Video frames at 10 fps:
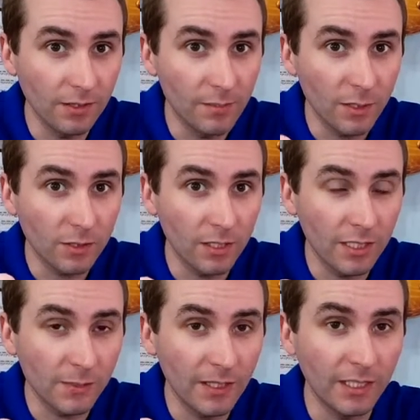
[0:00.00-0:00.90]
We're not done
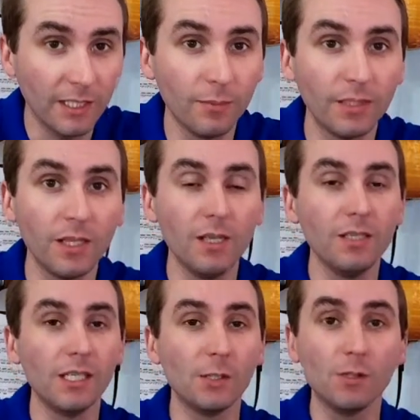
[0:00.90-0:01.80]
explaining yet. But
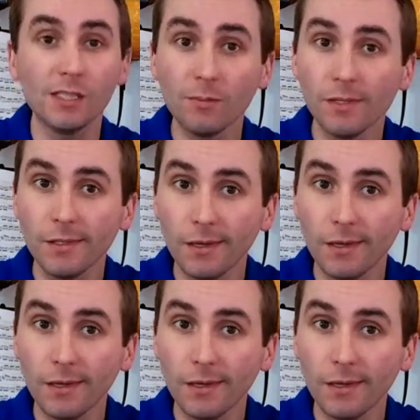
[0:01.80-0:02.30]
as soon as I'm done